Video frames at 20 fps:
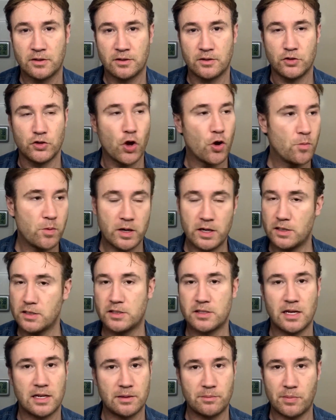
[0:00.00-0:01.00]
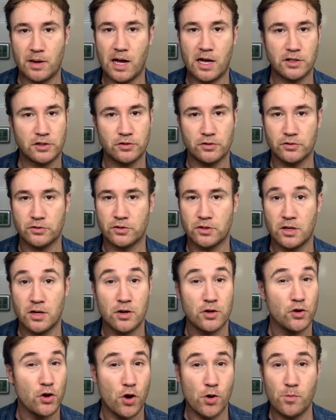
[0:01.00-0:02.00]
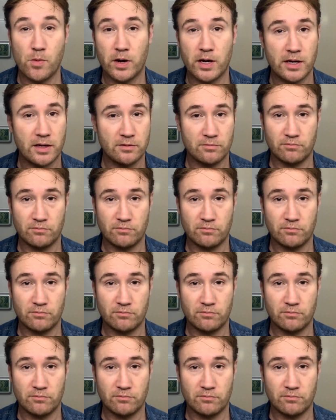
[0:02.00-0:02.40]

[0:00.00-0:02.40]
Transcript: Nobody is selling partials, nobody.